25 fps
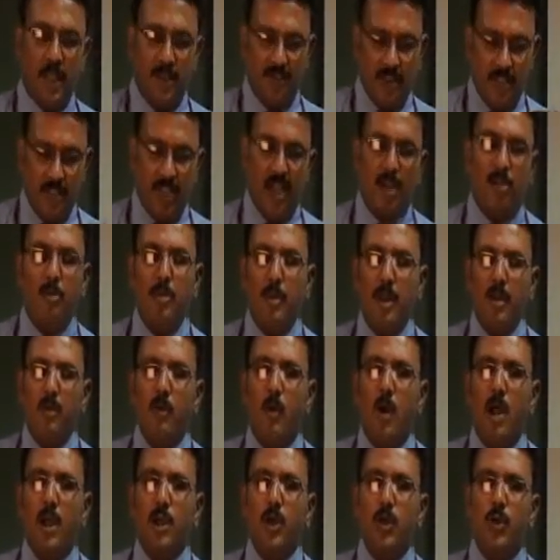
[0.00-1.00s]
If the
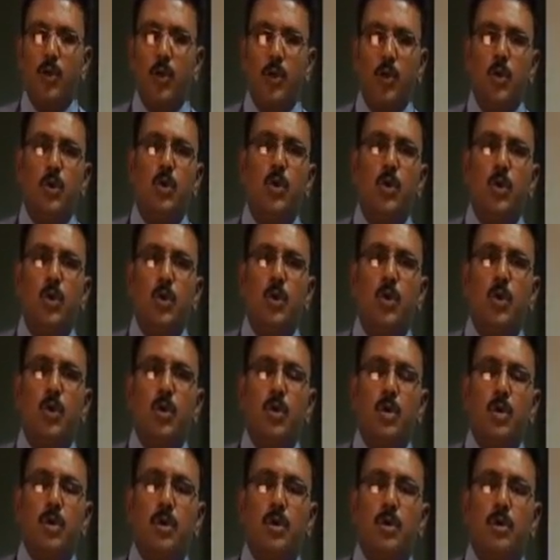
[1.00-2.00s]
government want to
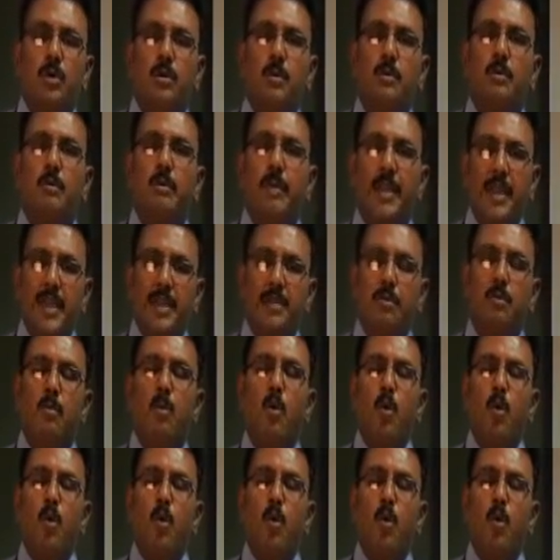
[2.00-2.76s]
make